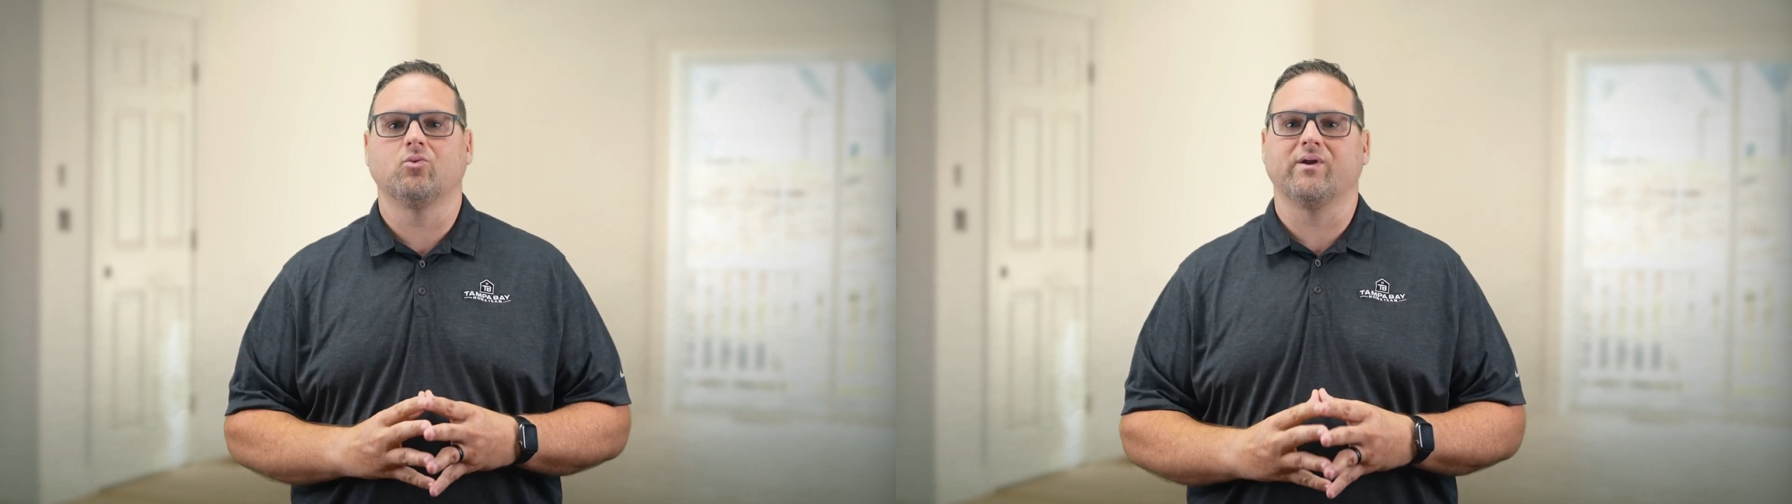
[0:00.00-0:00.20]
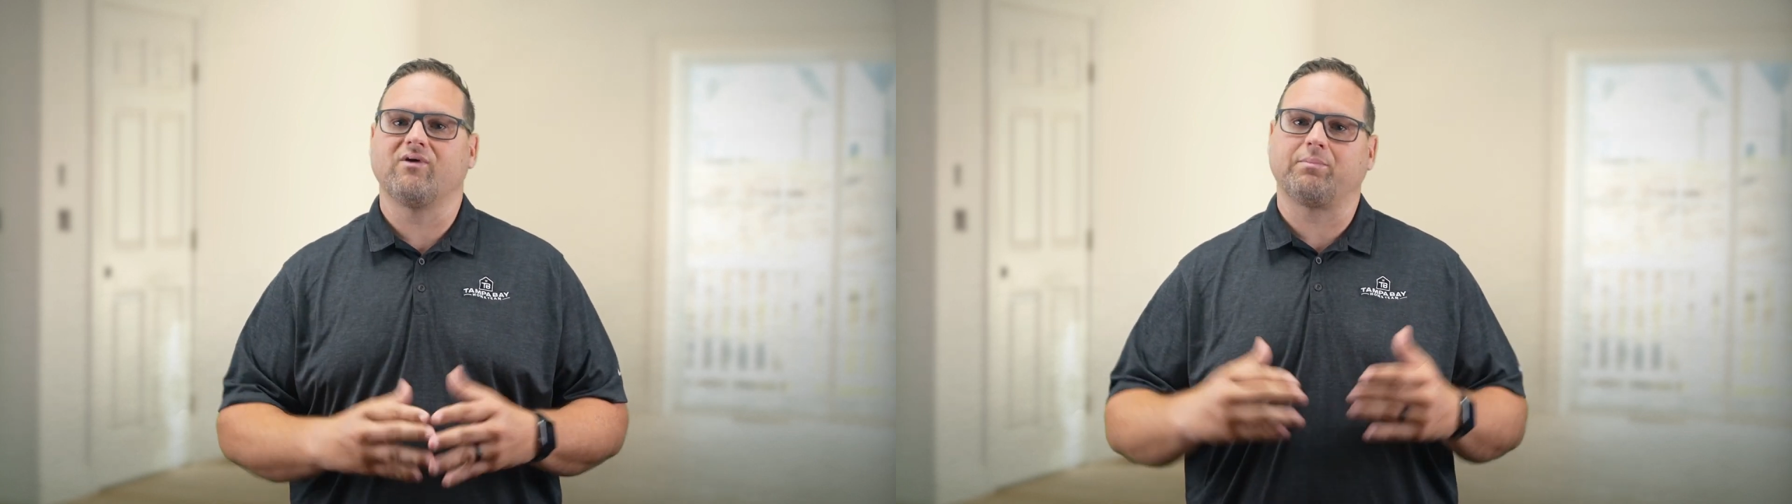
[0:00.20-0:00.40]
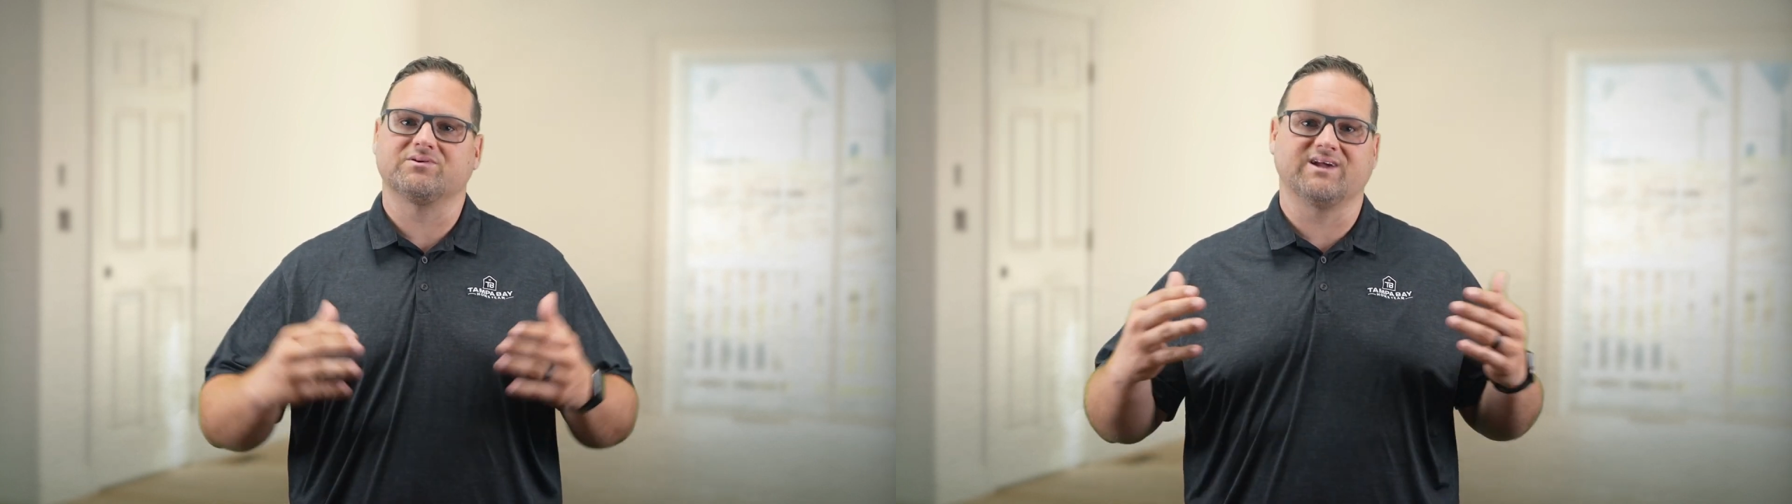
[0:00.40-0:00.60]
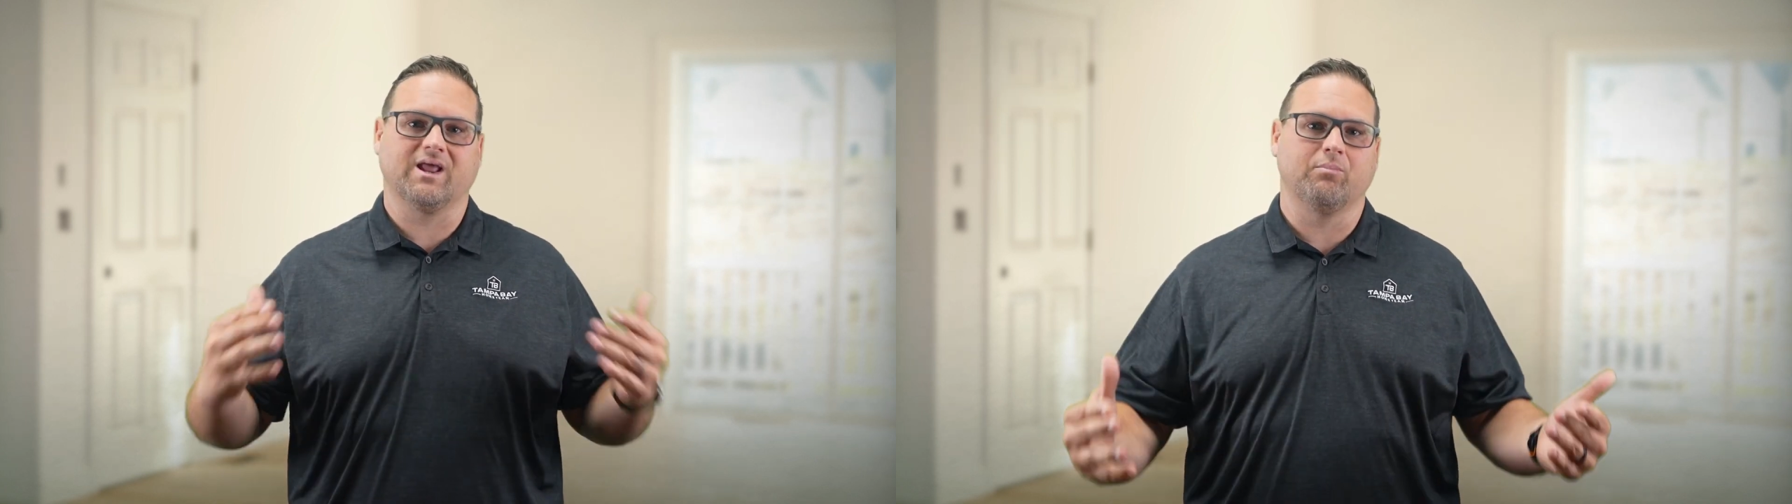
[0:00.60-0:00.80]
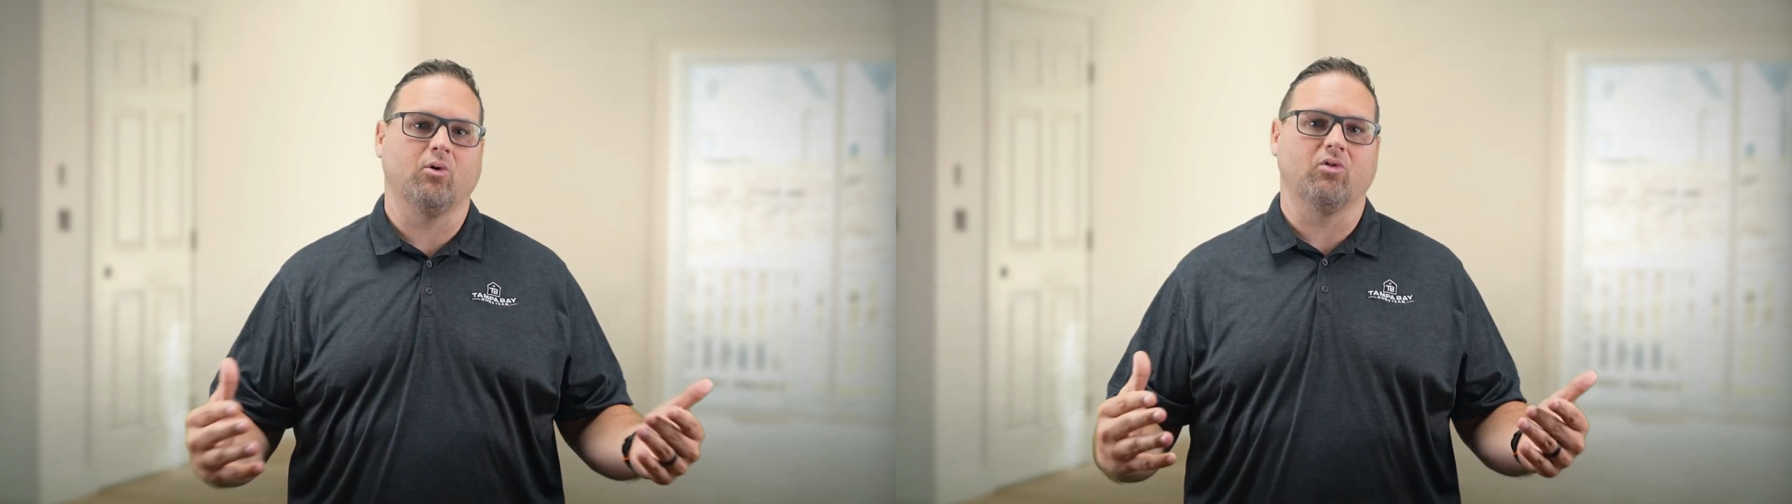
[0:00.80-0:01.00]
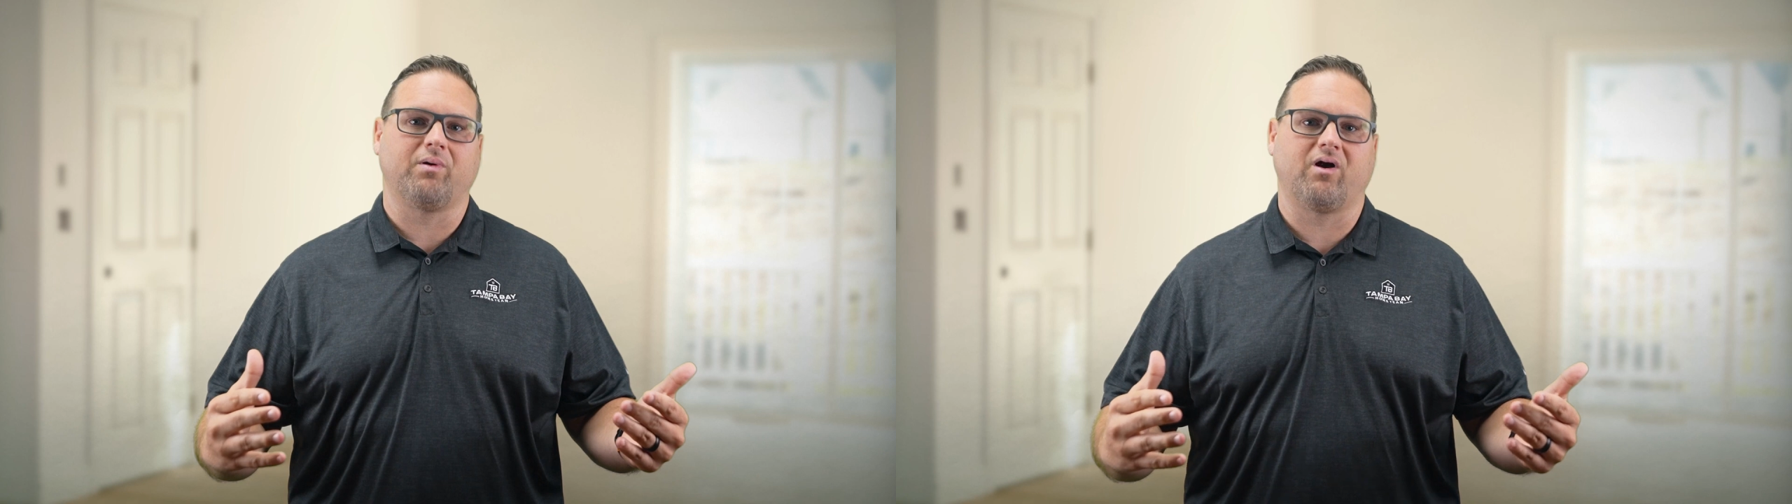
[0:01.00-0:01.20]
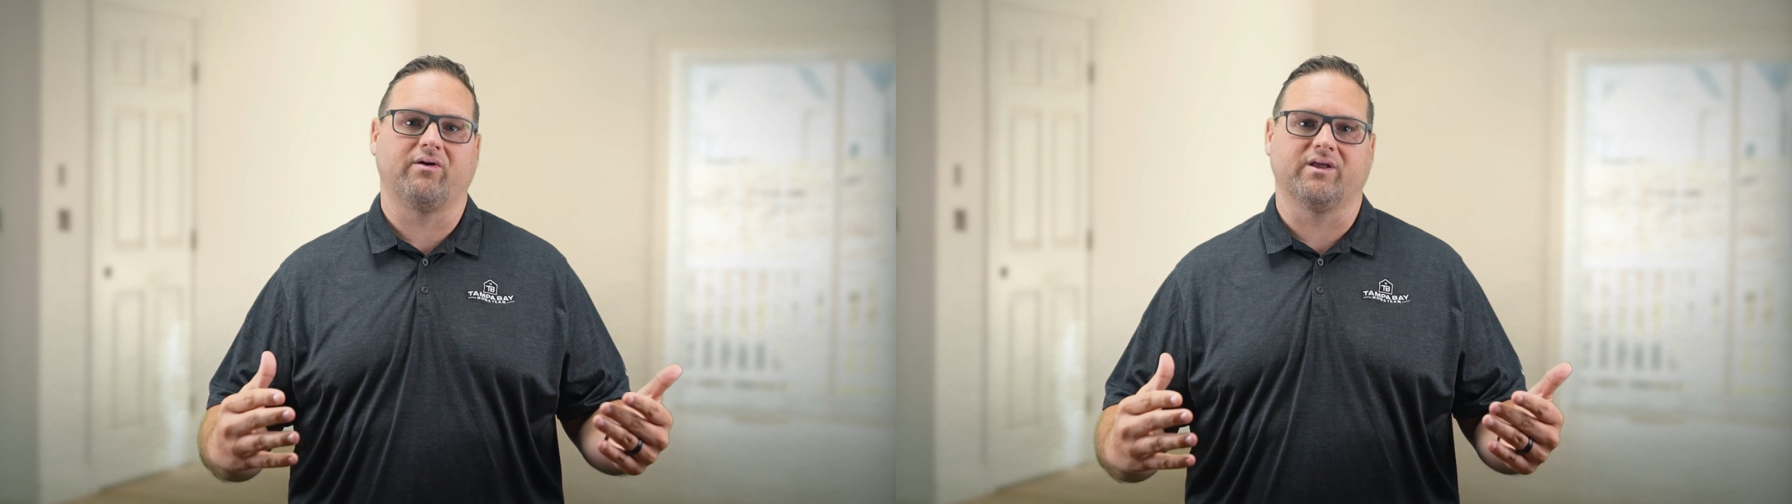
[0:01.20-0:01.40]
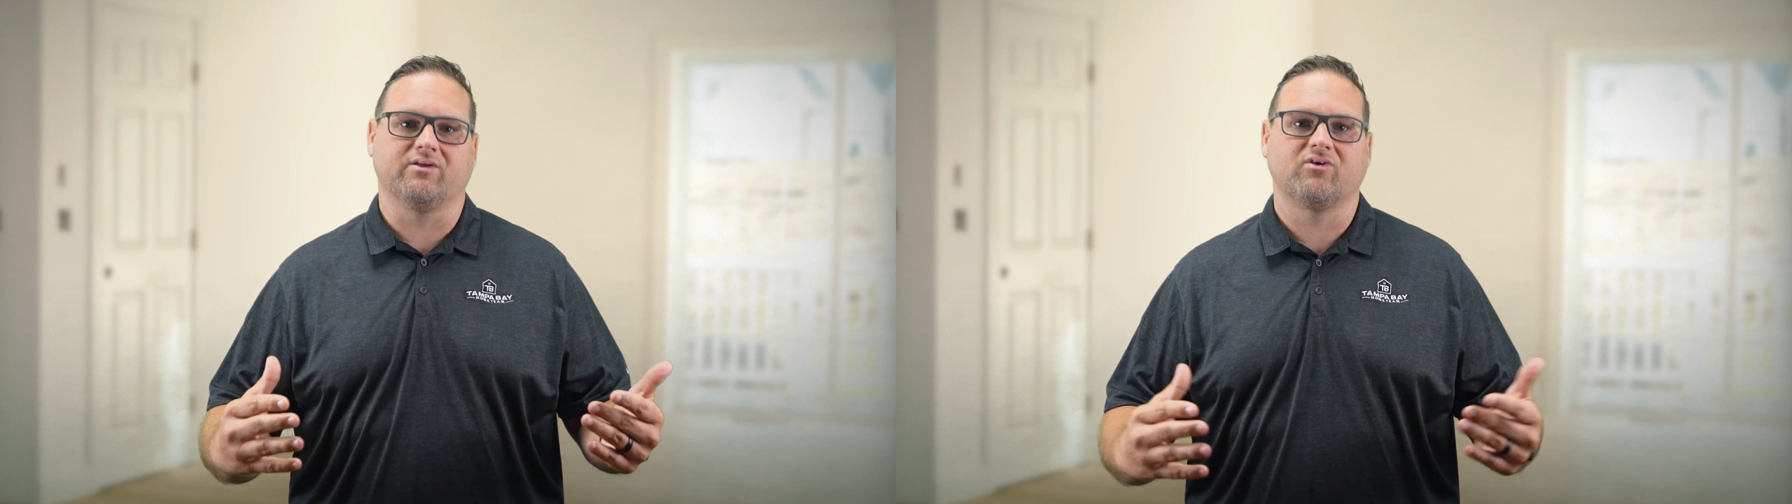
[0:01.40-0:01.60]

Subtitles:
when representing both parties.